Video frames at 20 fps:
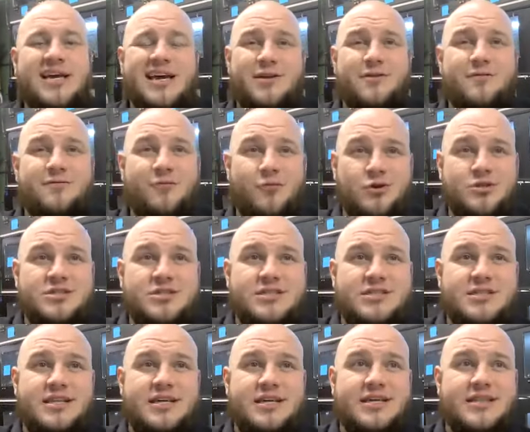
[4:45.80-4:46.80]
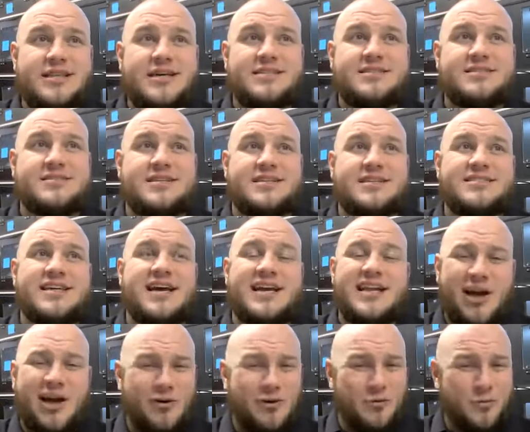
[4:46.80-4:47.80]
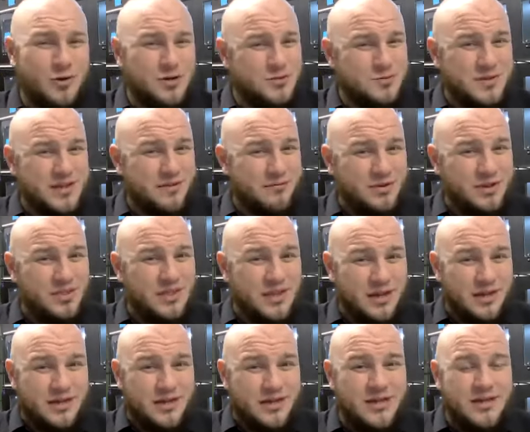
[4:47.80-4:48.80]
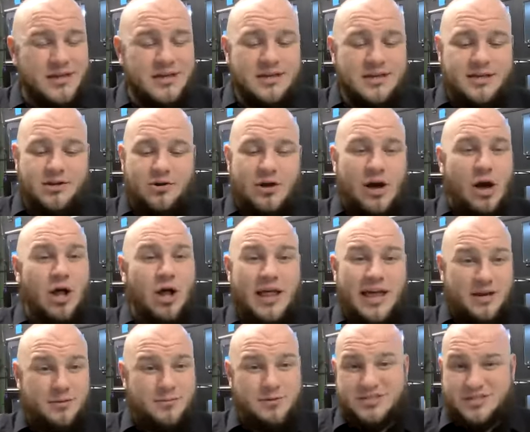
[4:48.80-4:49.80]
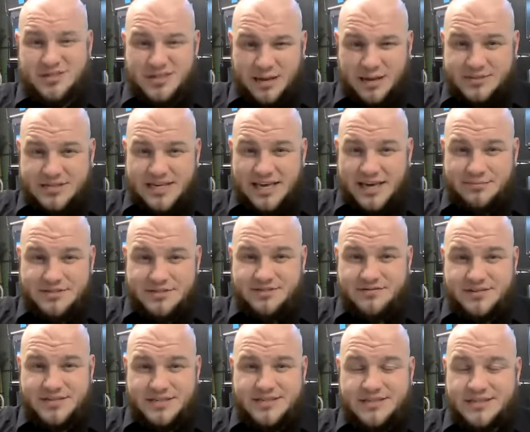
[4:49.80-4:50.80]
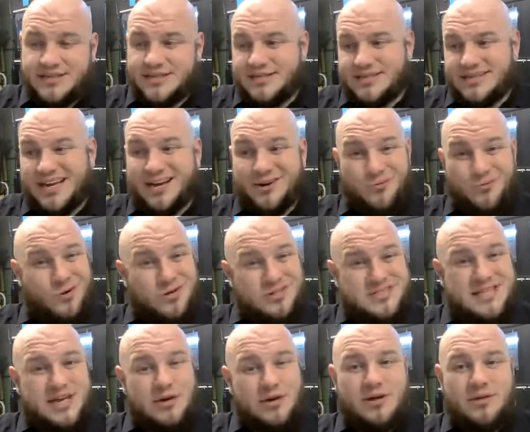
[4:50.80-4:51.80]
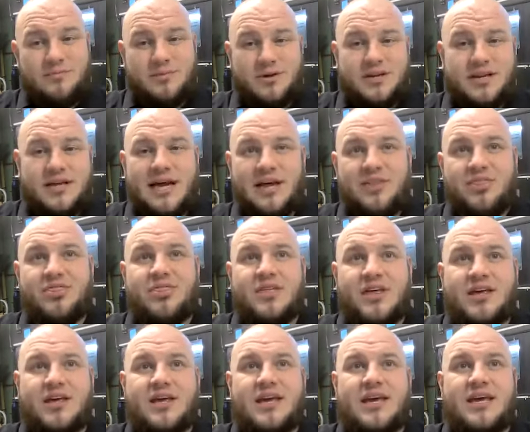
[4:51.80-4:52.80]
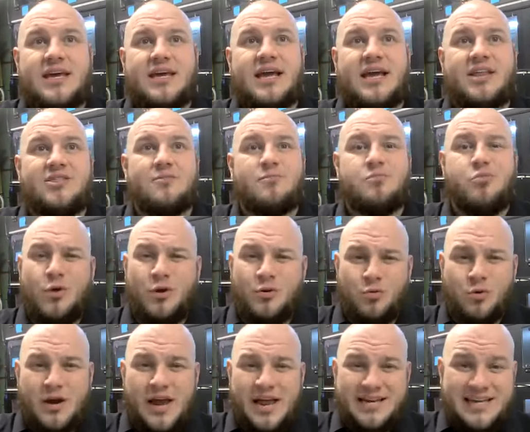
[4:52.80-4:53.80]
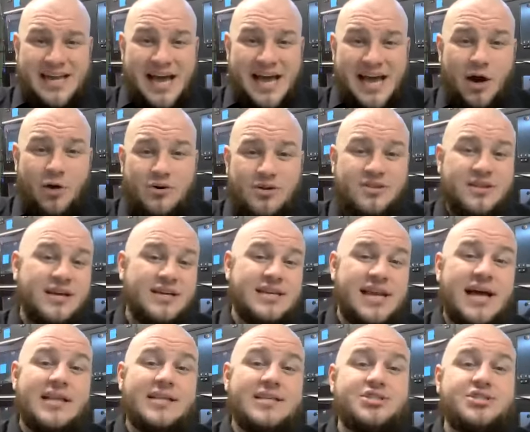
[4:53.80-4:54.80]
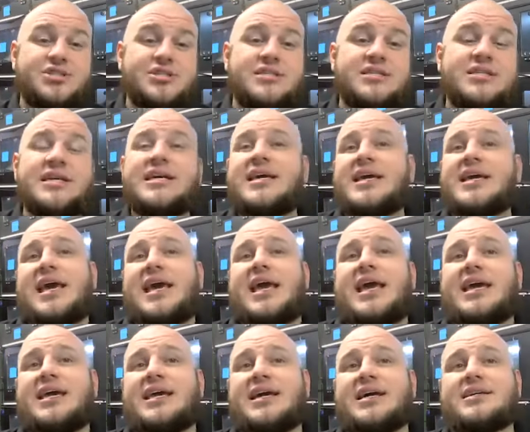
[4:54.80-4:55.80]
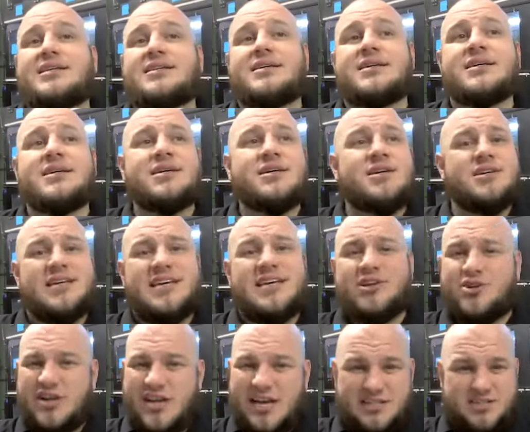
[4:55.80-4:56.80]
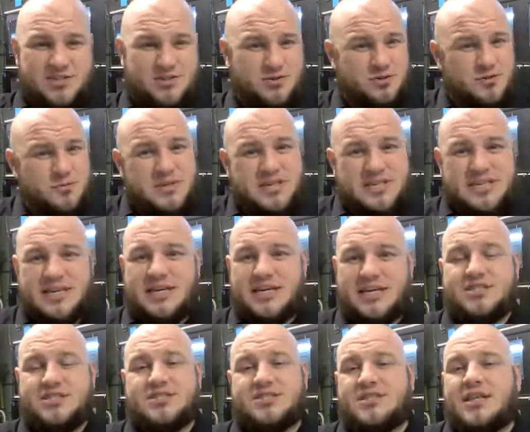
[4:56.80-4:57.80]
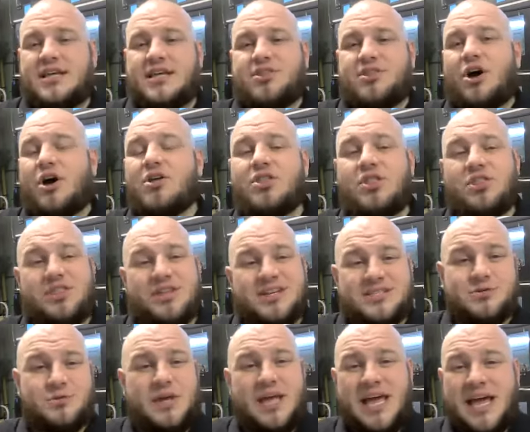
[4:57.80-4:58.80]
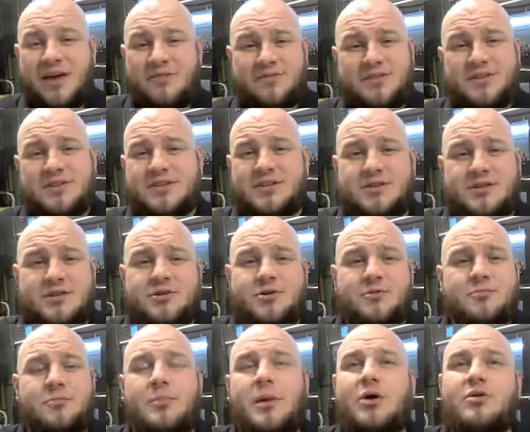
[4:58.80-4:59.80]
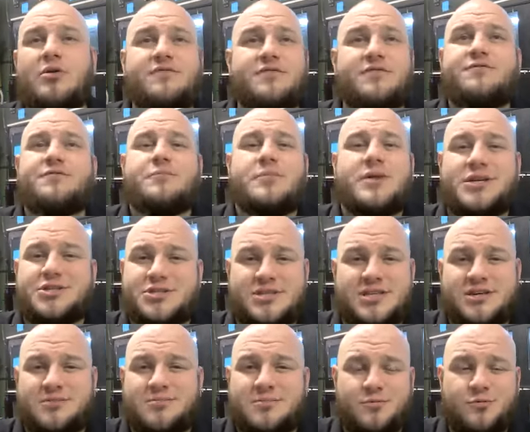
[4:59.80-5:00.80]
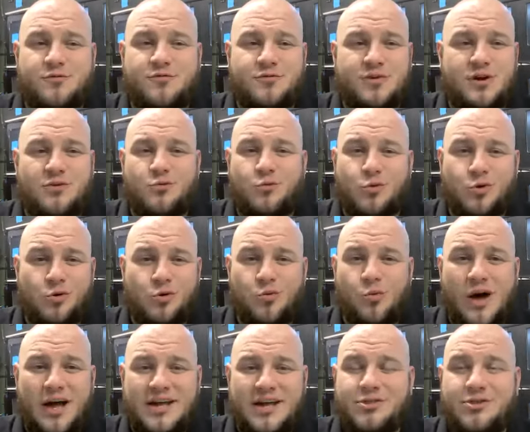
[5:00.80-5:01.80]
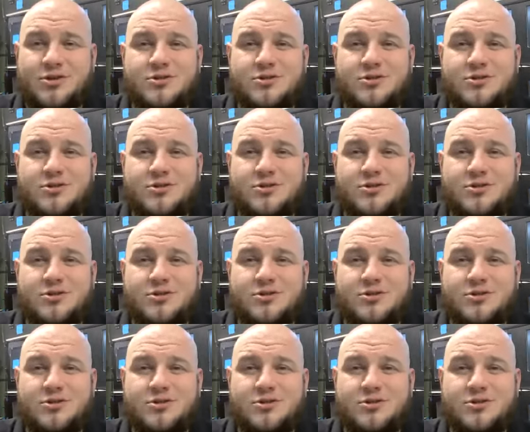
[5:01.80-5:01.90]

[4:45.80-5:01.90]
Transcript: And unfortunately, like that's kind of how it works with everything. All animals are kept in captivity. It kind of works that way. But I think at the point we're at now with technology and internet and social media and just like all the things that we have and the amount of information that can be moved around worldwide,